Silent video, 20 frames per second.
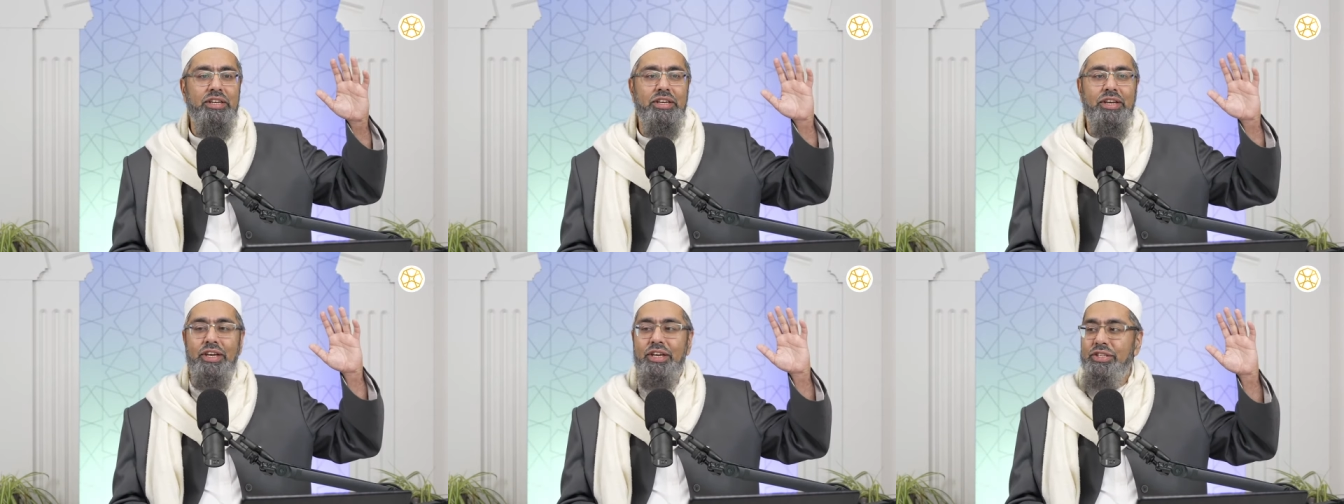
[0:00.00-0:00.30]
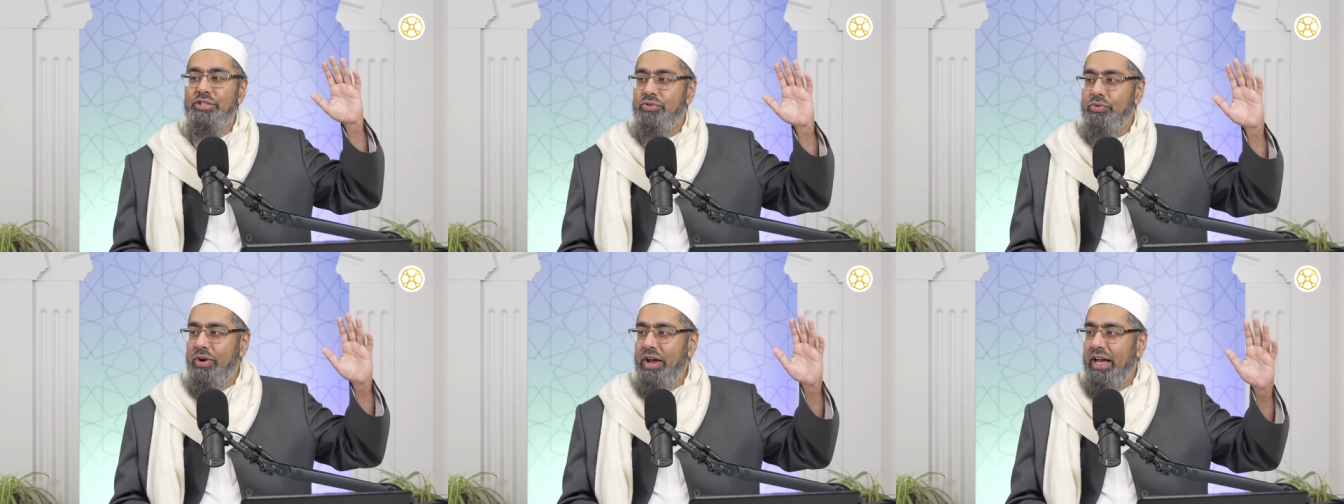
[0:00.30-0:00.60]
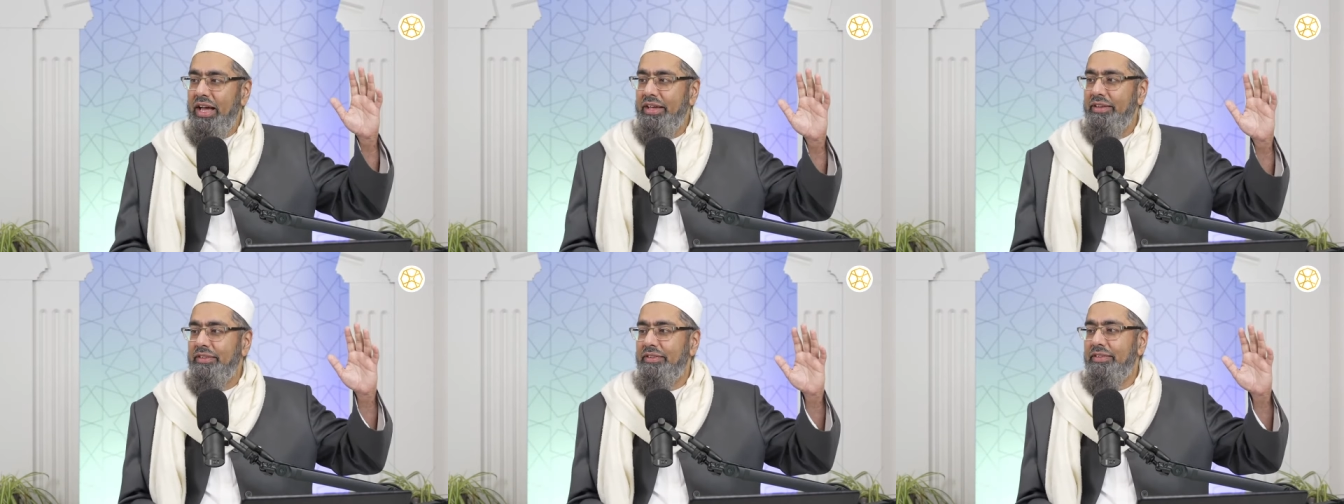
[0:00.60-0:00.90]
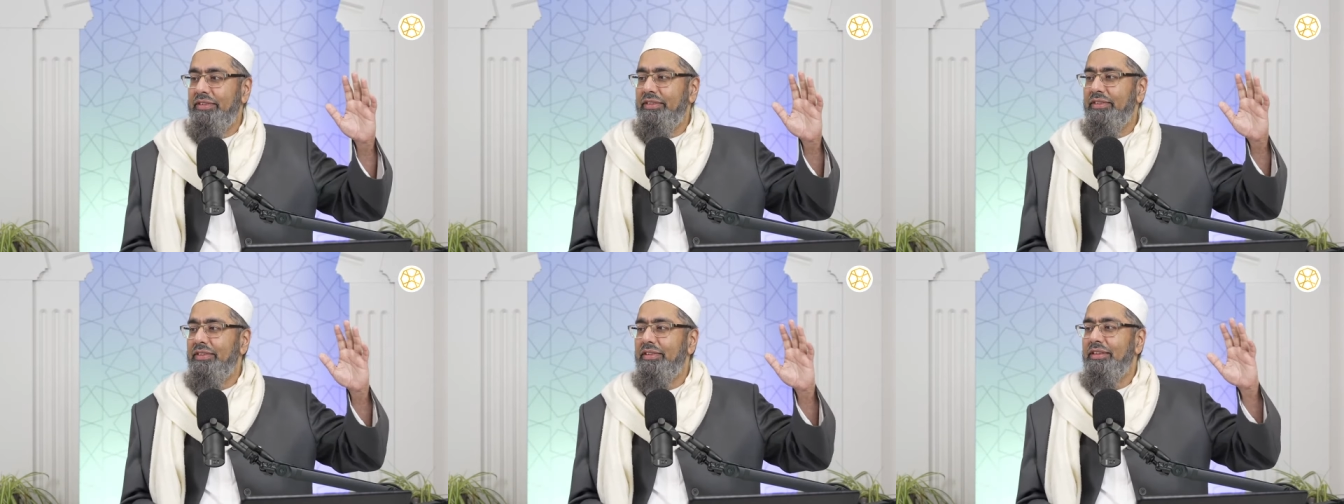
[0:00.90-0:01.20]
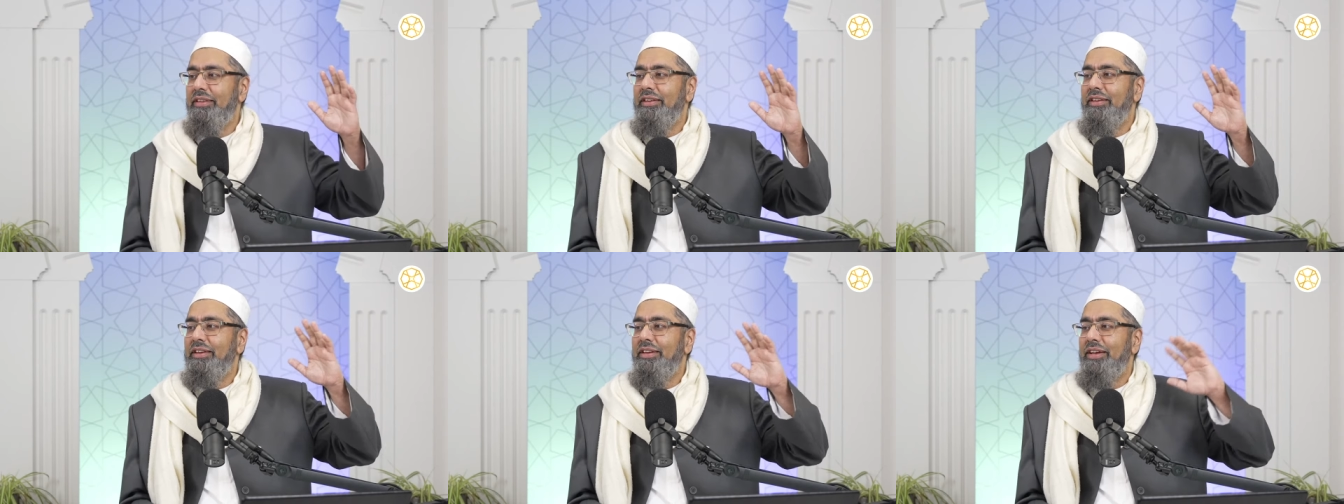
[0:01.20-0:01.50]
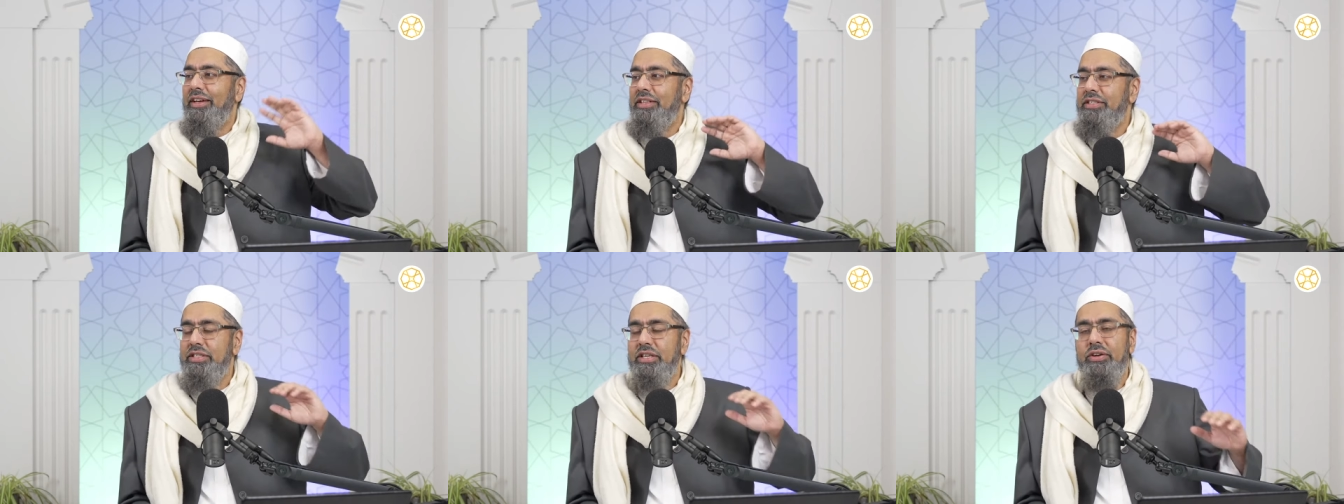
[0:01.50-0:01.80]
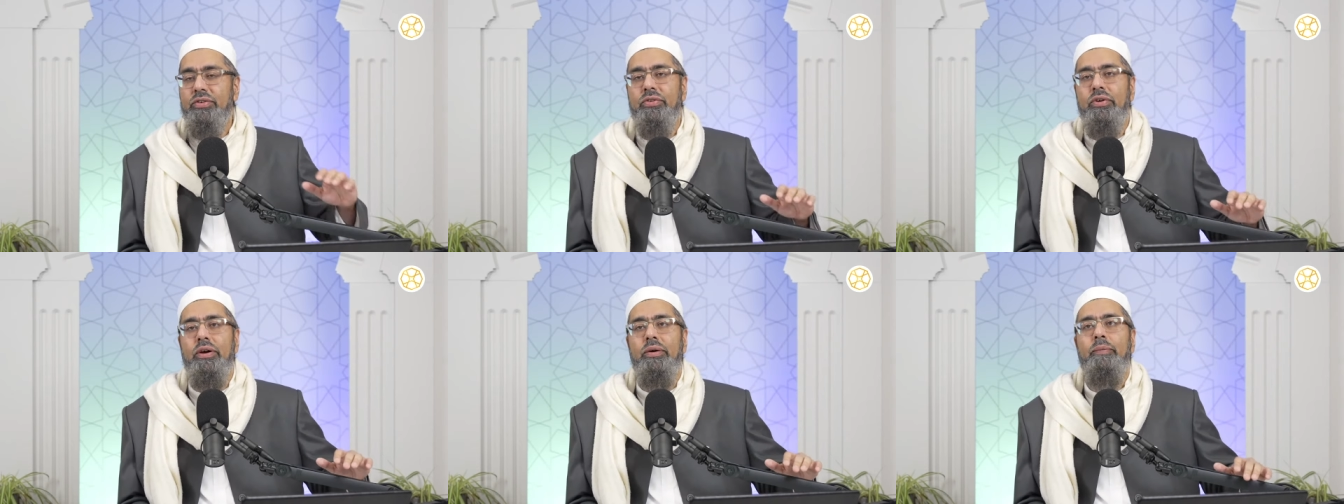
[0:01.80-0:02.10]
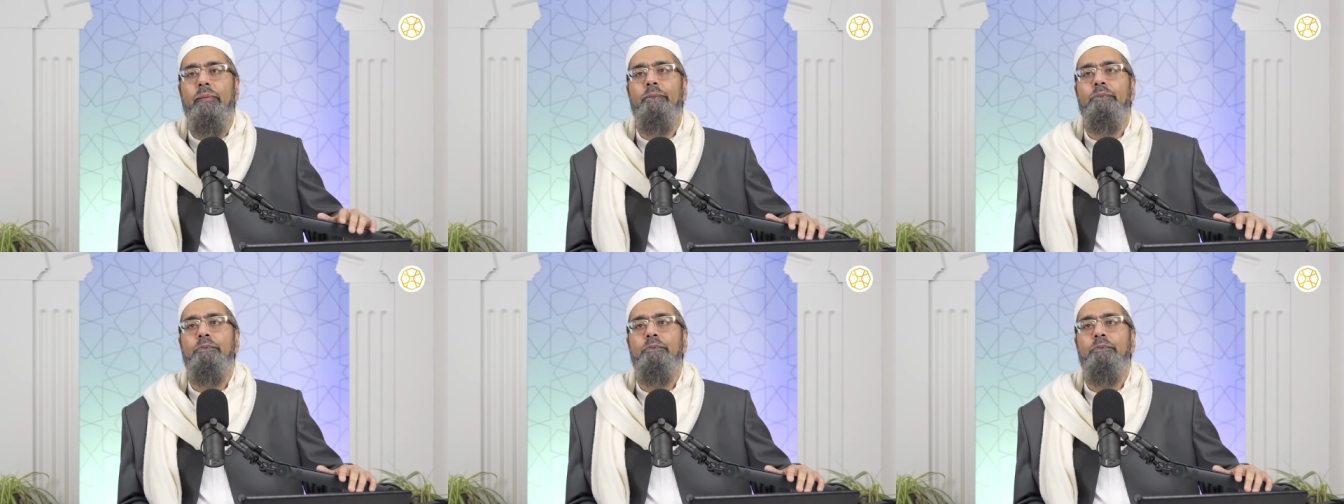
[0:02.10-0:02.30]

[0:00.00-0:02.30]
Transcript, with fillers: his wrath, etc.